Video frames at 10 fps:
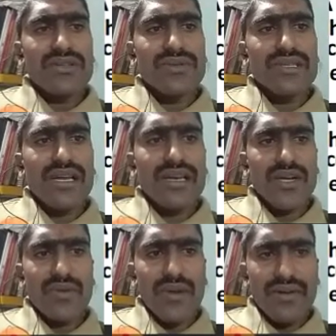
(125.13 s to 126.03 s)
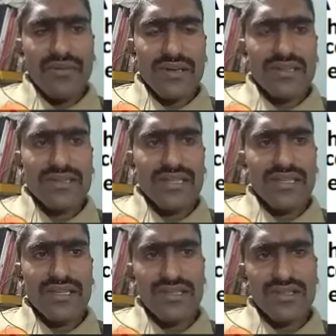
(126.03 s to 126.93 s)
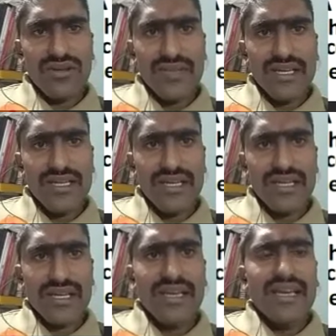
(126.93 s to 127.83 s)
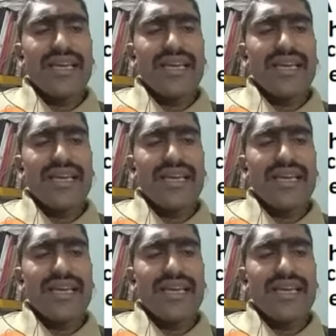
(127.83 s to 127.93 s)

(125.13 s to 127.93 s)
which are required for the synthesis of DNA